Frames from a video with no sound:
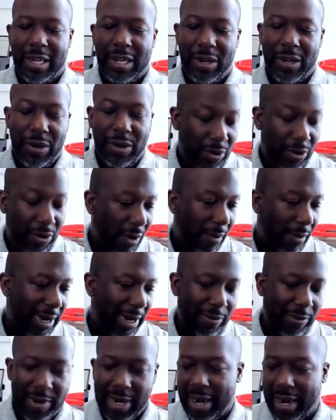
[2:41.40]
normally
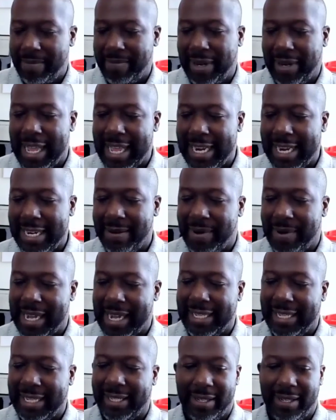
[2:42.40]
when I blind buy
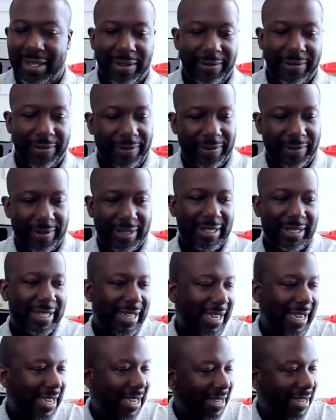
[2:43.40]
stuff,
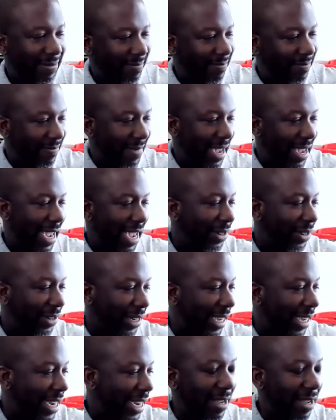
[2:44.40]
I usually
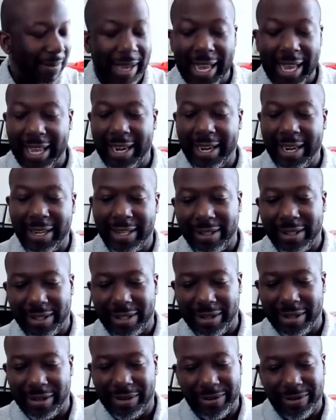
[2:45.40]
end up hating it.
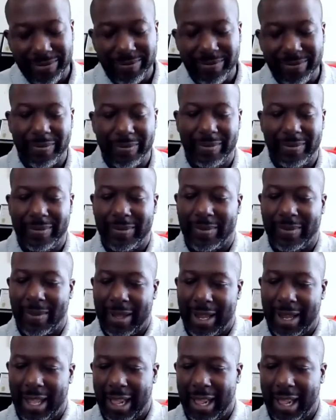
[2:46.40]
So, all
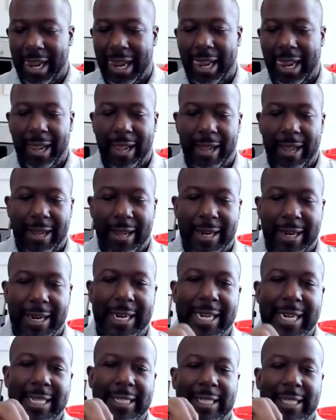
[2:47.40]

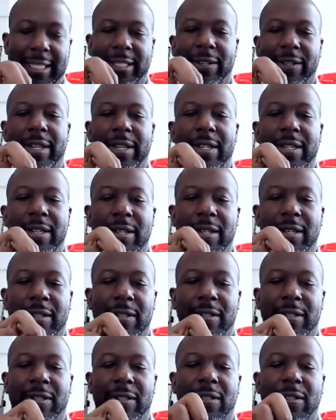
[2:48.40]
right, let's go ahead and
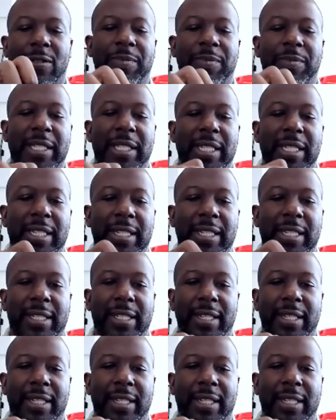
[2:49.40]
open this up.